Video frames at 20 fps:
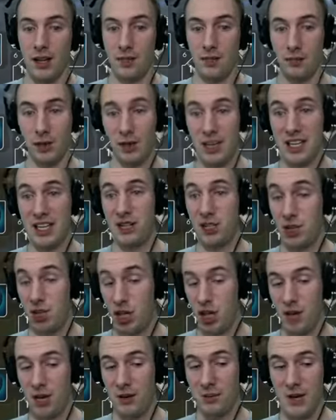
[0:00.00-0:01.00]
Blink
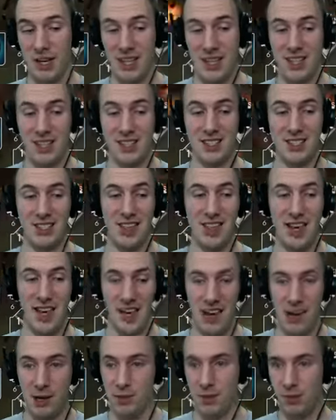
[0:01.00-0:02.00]
Charm is
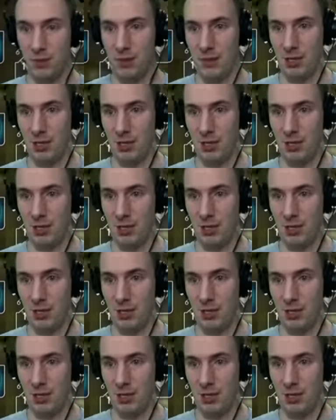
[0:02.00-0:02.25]
absolutely